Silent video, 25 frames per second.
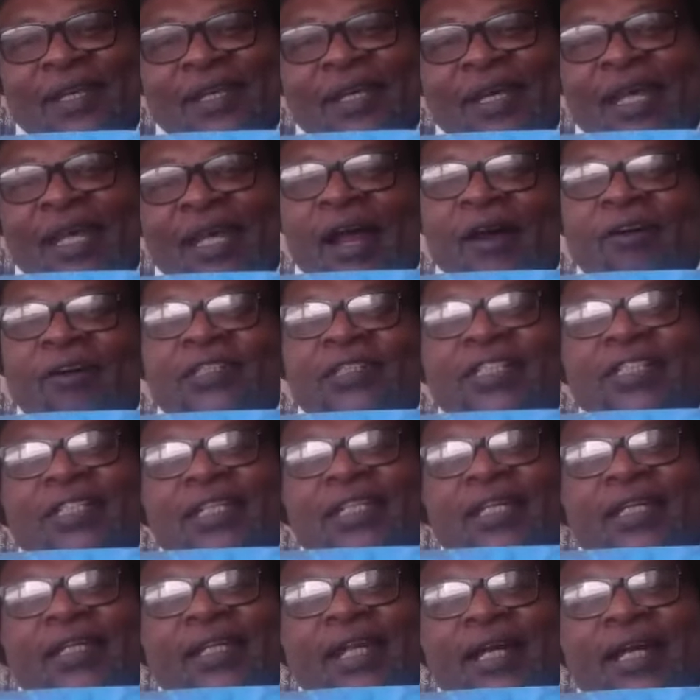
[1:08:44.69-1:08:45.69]
And I would mm-hmm.
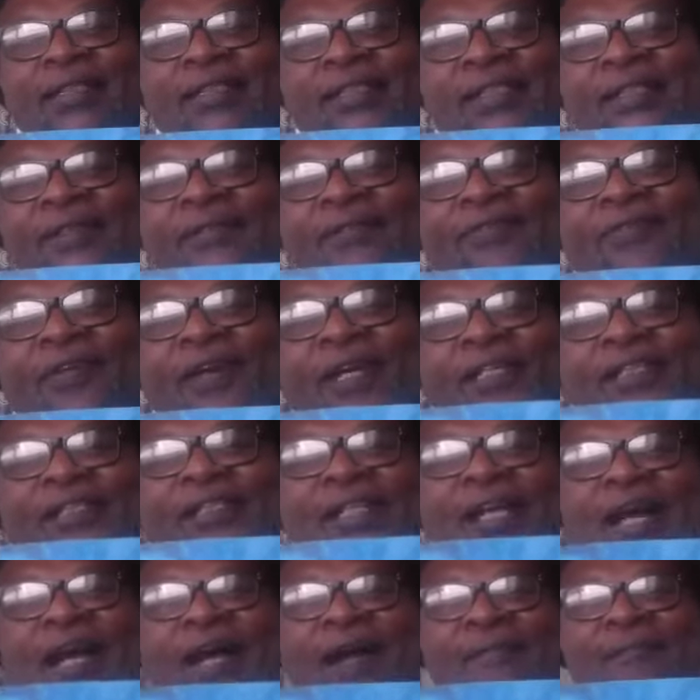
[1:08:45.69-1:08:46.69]
say that, in fact,
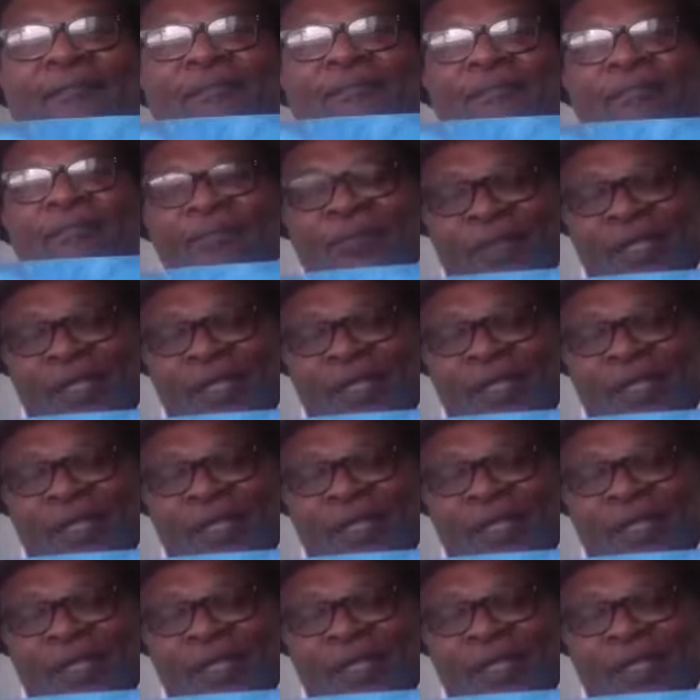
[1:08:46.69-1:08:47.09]
um,